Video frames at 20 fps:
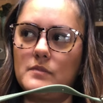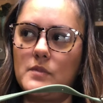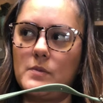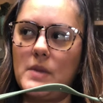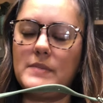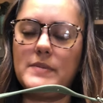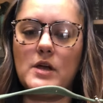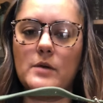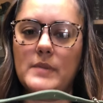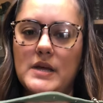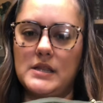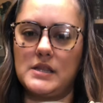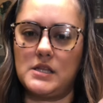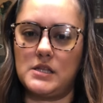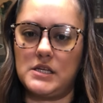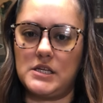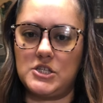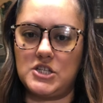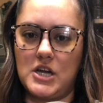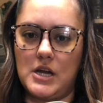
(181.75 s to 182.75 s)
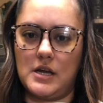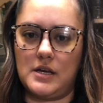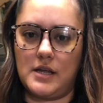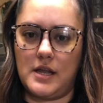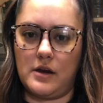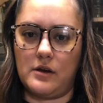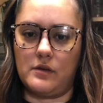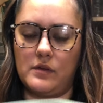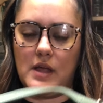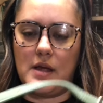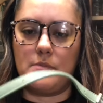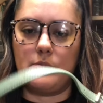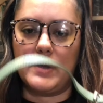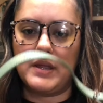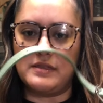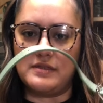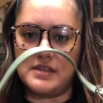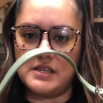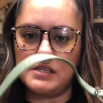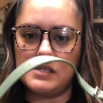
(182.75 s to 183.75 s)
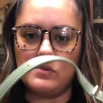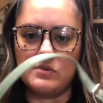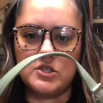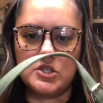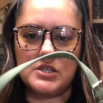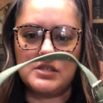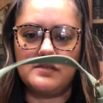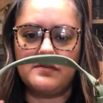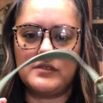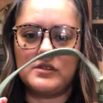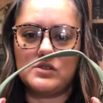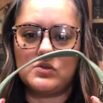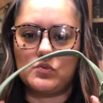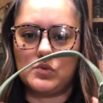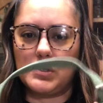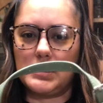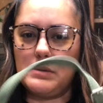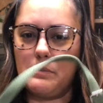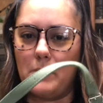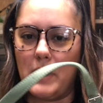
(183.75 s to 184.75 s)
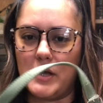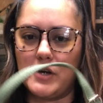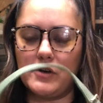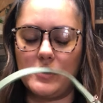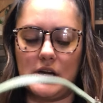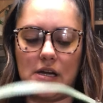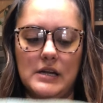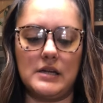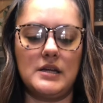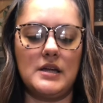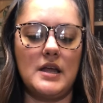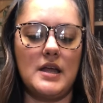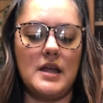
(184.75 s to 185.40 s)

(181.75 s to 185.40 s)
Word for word: Maybe on my Lily Jade Caroline, but this one just feels really buttery.